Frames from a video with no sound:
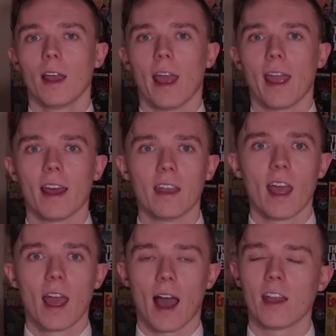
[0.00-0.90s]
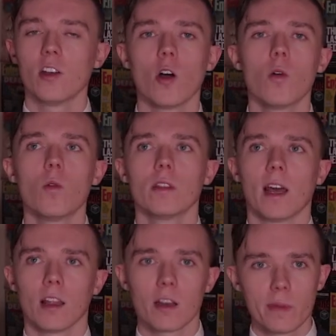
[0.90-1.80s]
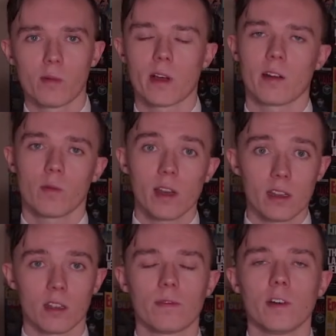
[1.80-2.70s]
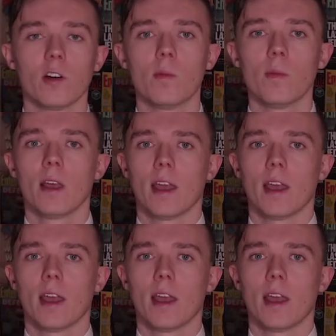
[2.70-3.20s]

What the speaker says: And I know that a lot of people kind of went into this film